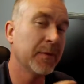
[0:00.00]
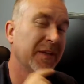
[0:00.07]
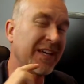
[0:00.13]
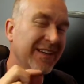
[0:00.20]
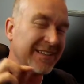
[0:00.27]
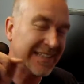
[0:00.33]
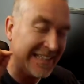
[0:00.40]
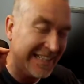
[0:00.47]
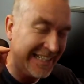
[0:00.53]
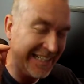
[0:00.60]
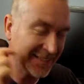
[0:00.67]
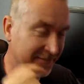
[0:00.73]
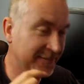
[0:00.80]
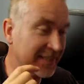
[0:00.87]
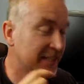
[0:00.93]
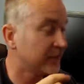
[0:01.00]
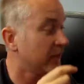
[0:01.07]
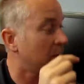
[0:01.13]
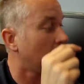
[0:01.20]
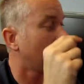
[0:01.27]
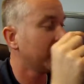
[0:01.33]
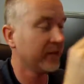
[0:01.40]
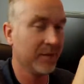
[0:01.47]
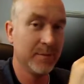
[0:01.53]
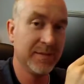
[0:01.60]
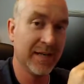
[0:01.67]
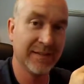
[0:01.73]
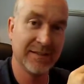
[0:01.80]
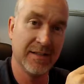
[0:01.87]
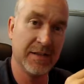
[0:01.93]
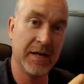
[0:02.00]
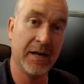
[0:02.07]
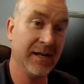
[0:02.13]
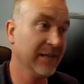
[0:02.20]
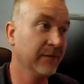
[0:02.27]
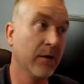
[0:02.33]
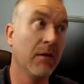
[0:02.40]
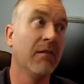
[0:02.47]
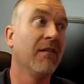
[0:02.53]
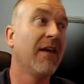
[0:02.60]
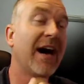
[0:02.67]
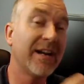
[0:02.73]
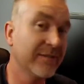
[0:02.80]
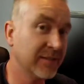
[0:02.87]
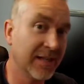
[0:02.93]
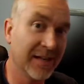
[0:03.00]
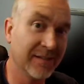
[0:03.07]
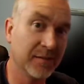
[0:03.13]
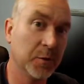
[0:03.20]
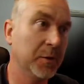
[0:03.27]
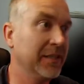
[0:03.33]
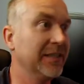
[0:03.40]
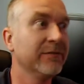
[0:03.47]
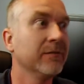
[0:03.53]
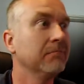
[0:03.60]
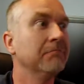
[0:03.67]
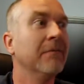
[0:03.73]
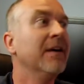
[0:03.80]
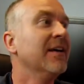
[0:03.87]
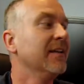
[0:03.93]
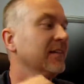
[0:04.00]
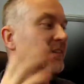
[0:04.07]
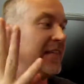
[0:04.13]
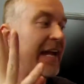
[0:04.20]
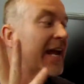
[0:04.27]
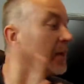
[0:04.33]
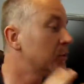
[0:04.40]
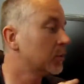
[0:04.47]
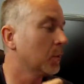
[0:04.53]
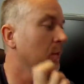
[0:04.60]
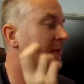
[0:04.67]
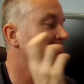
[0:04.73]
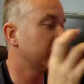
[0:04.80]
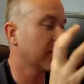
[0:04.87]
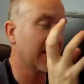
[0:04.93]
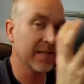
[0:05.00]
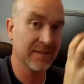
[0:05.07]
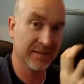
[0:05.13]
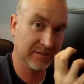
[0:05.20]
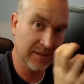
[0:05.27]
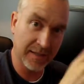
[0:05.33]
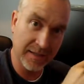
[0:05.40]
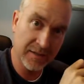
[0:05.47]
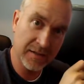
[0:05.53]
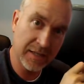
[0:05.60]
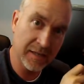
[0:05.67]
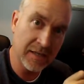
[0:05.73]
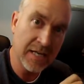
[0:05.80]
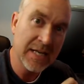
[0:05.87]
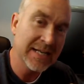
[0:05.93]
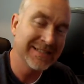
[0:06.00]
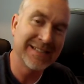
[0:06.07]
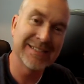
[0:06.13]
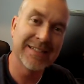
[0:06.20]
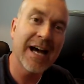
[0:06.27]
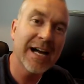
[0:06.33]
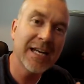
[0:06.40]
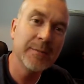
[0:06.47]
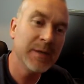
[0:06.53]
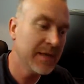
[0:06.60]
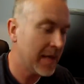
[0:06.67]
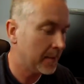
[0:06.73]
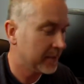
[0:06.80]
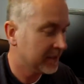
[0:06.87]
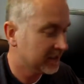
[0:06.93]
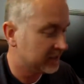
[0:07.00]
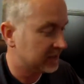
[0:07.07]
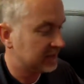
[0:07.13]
because even if there were some dust in there, even a lot of dust or even sand or whatever got stuck in there, it's not going to be that big of a